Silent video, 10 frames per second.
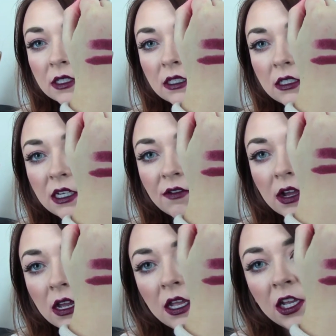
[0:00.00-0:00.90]
and this is
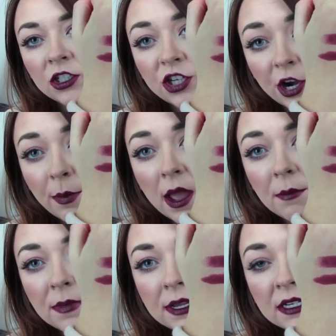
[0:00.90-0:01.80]
Diva. Cherry
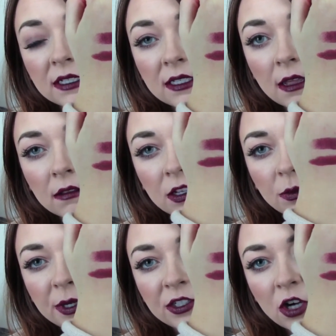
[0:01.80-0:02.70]
Bomb is a
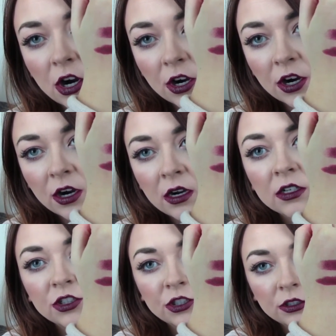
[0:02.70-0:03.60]
little bit darker
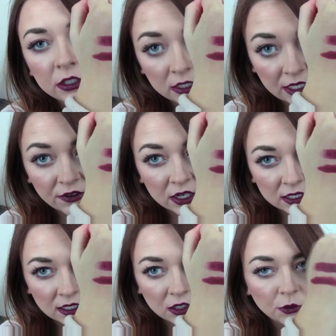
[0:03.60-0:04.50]
and Diva
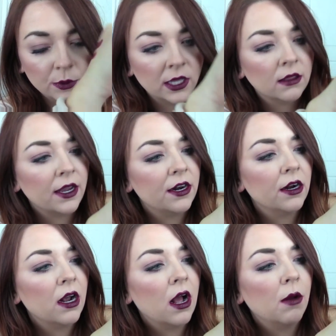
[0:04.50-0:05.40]
is a little bit
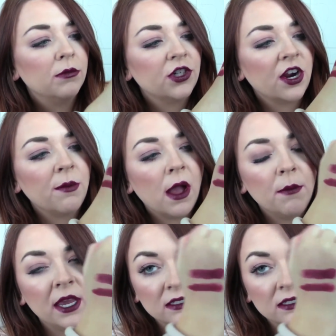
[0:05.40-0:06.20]
lighter. Um, Cherry Bomb